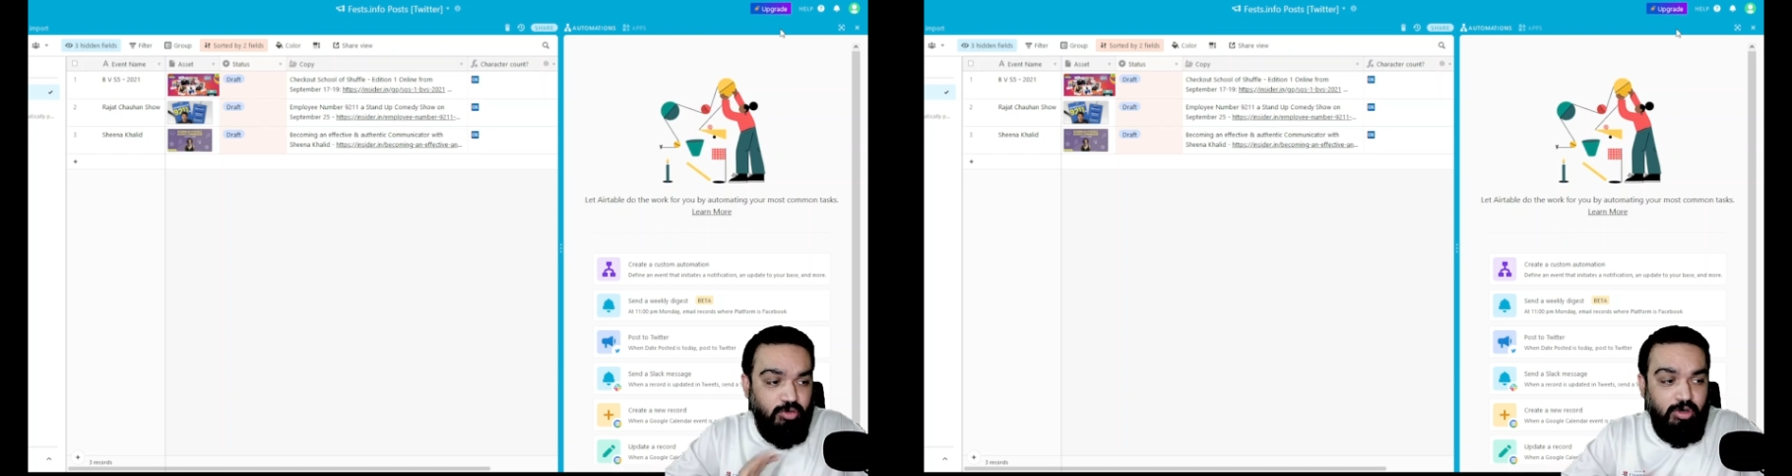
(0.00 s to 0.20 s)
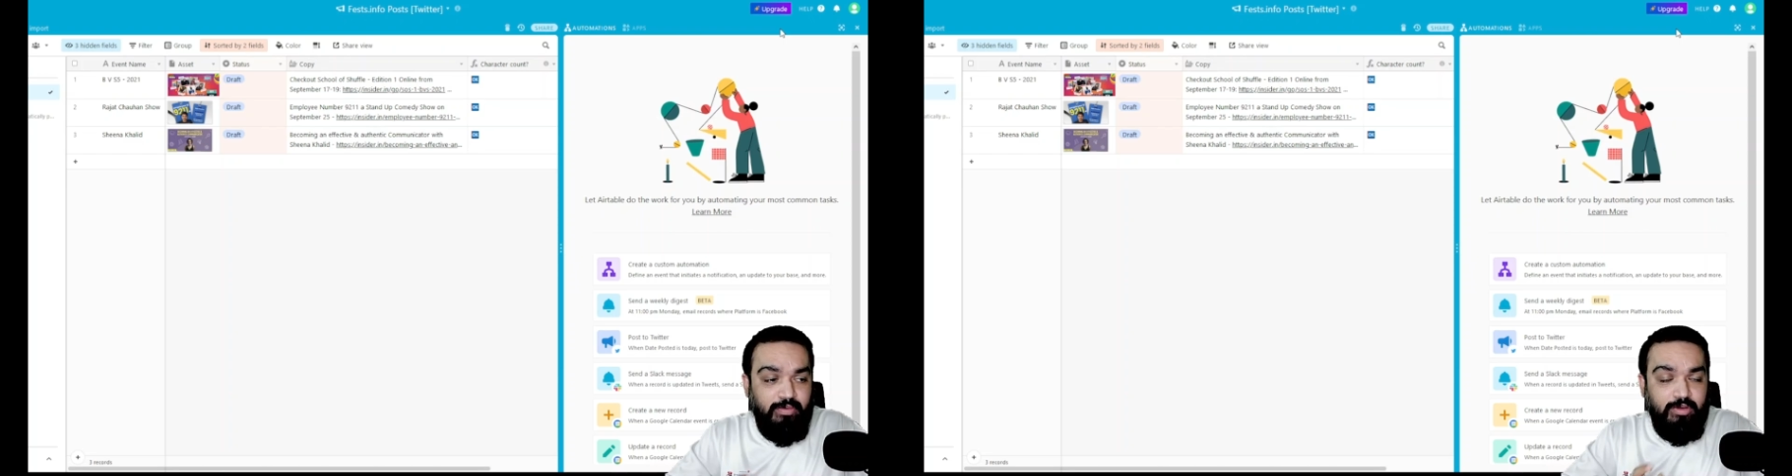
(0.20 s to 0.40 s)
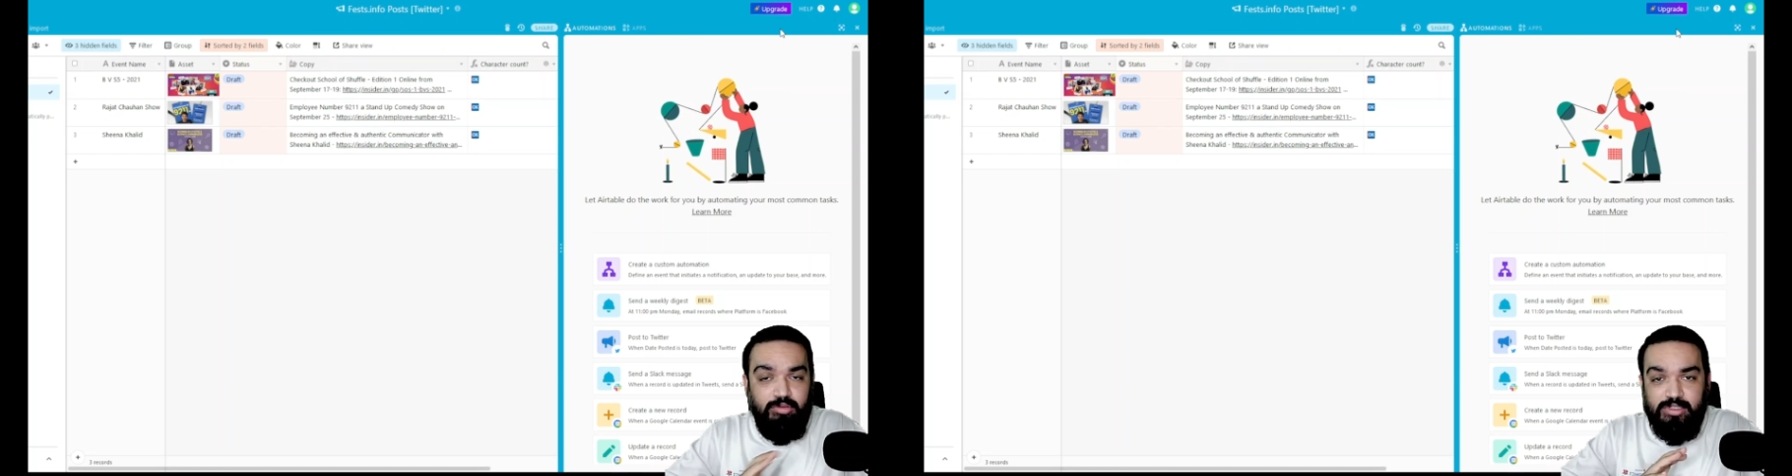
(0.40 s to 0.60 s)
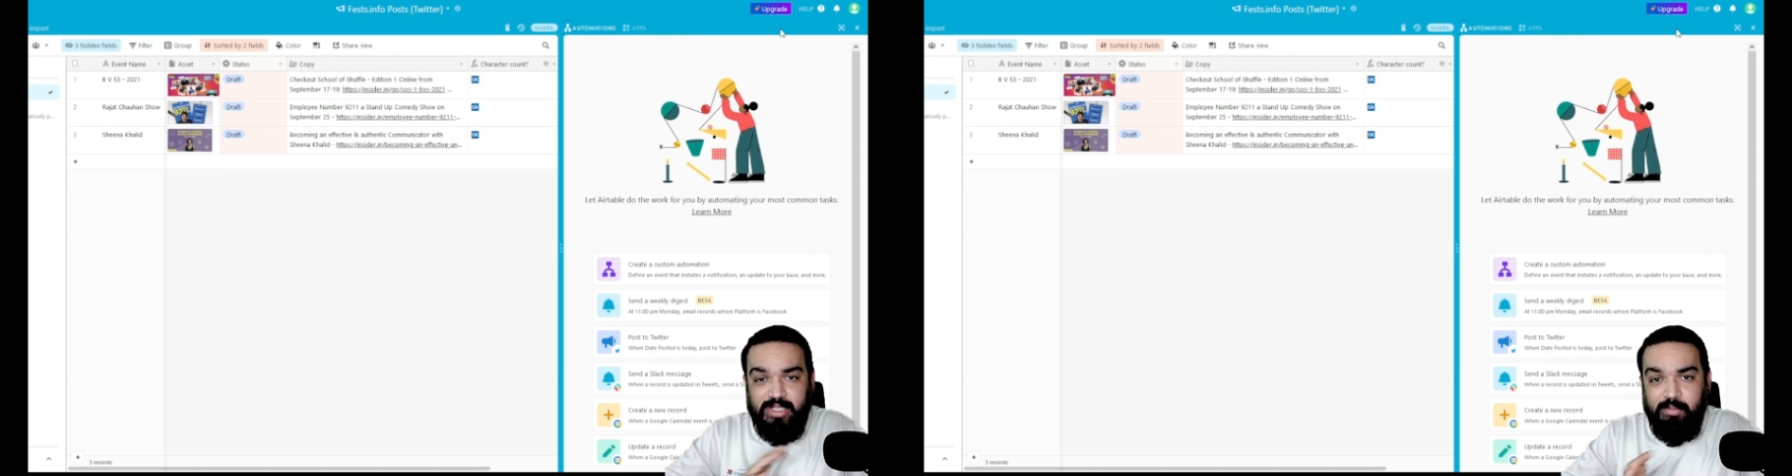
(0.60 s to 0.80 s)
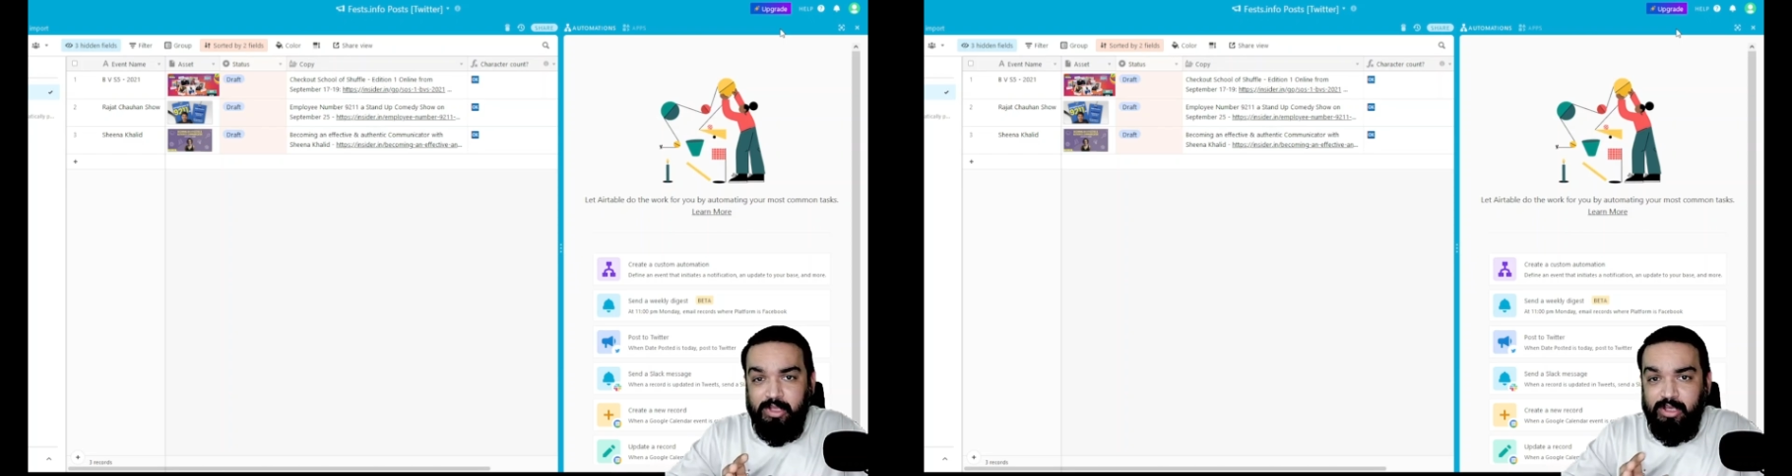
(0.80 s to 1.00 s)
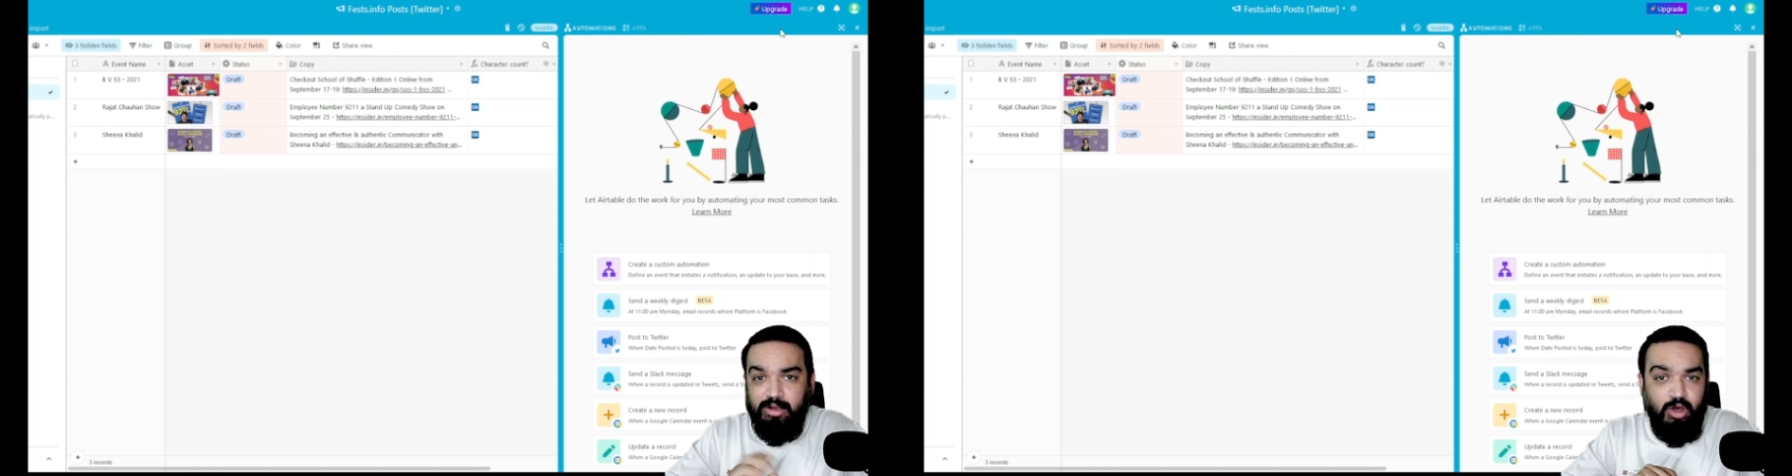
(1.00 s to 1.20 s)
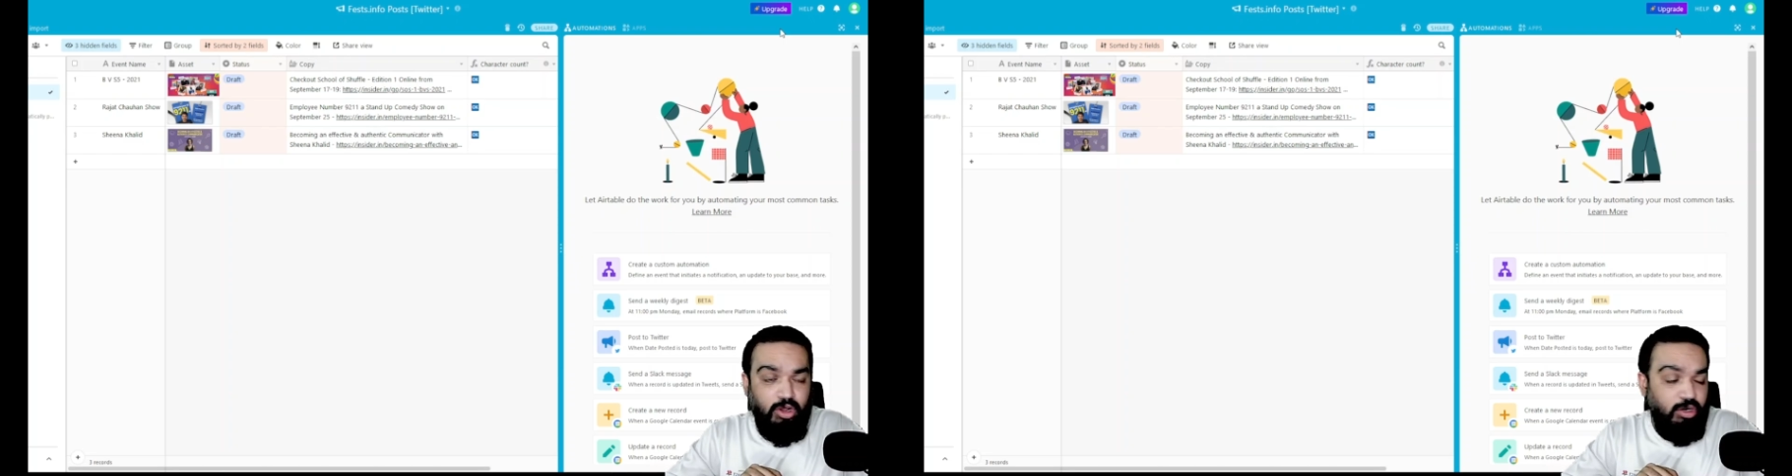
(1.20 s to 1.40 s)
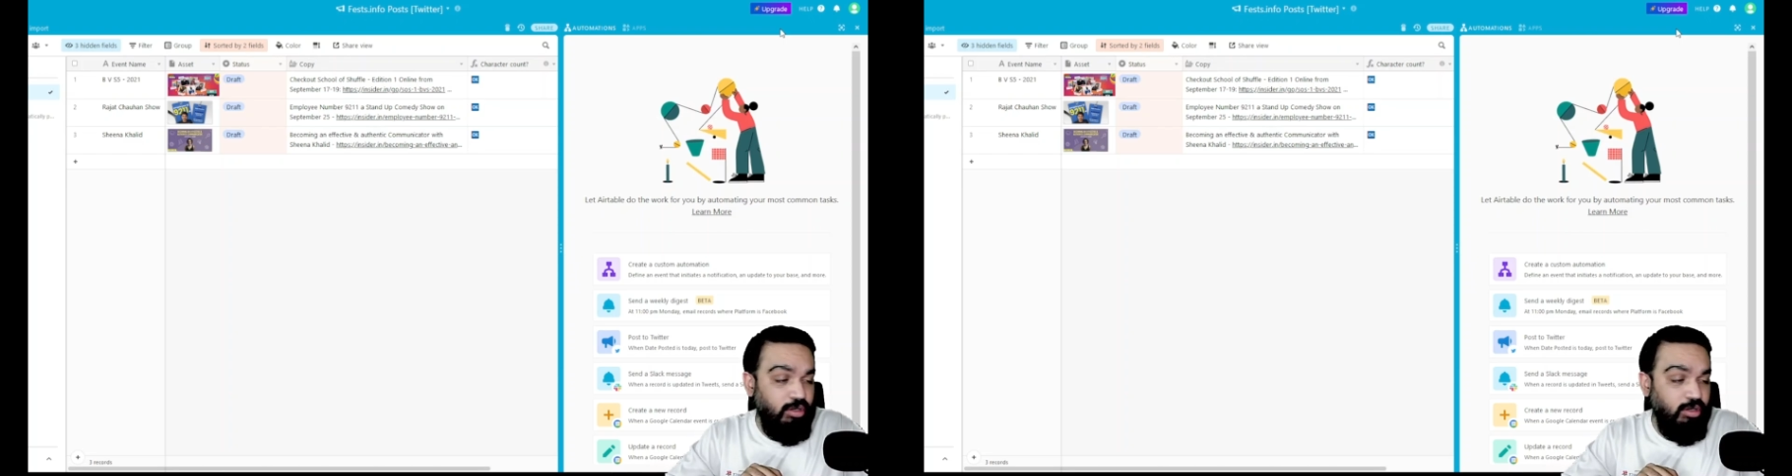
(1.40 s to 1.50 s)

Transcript: have to use Zapier or